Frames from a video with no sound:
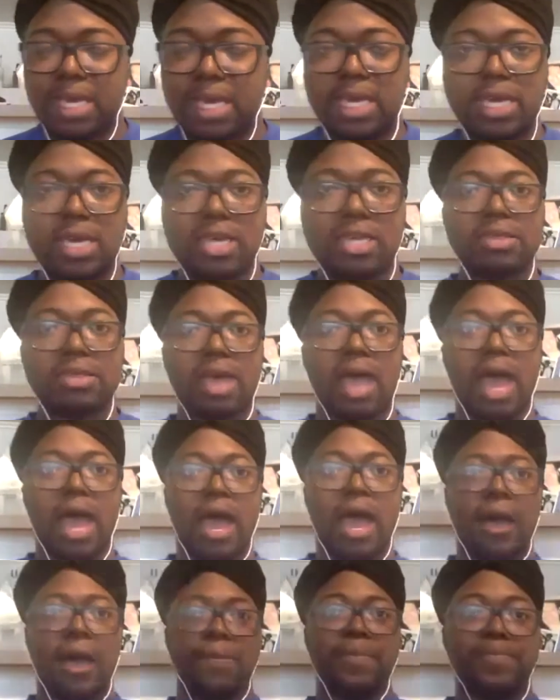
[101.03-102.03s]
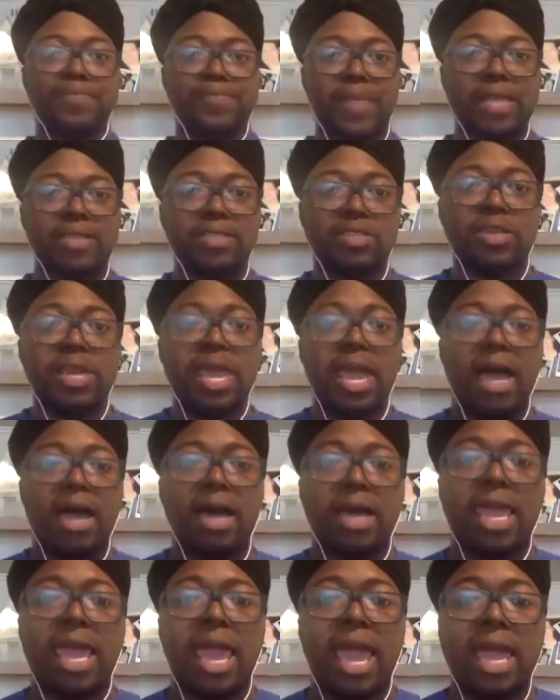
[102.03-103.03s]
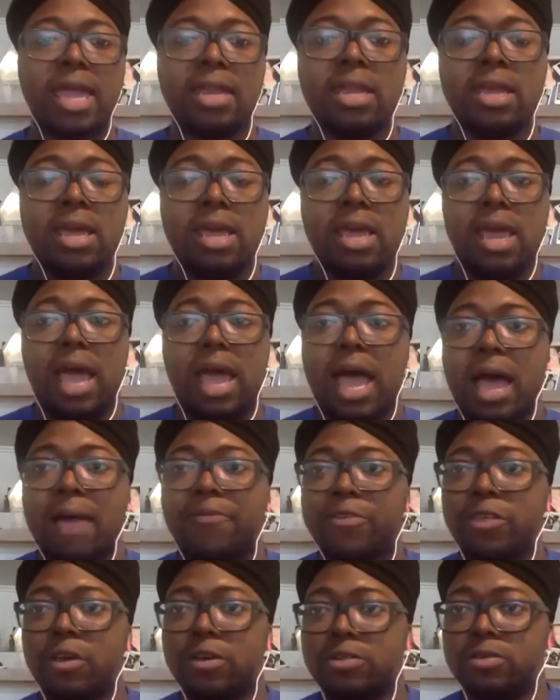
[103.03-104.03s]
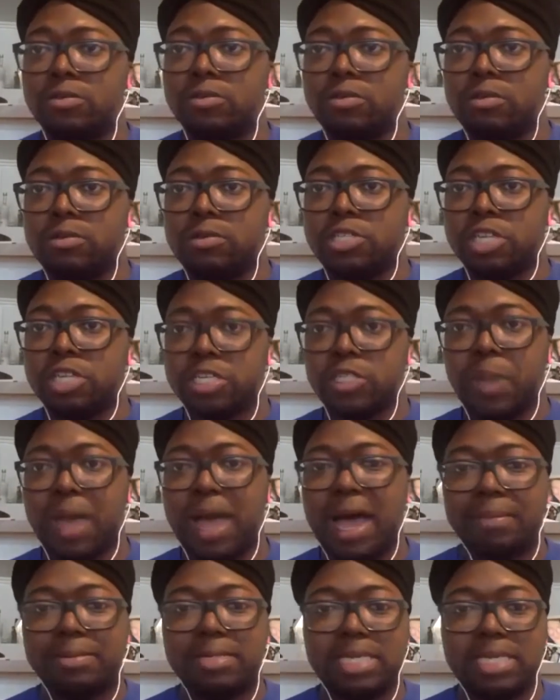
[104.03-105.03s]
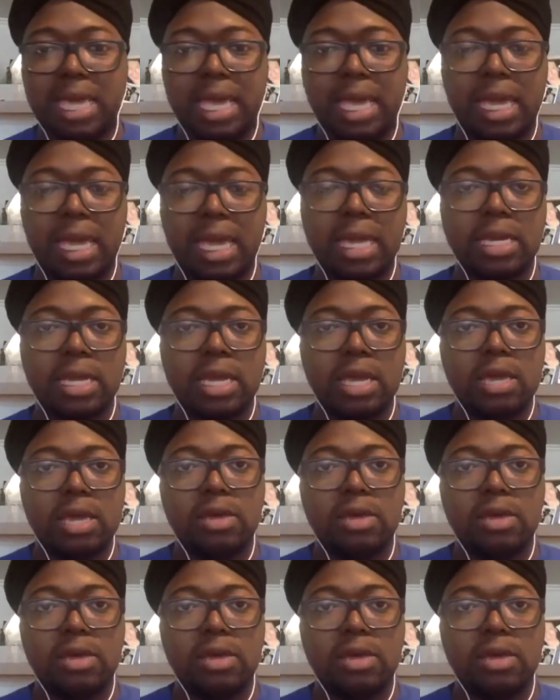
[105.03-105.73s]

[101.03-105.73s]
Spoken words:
Keith. And so, yeah, again, for those who just popped in,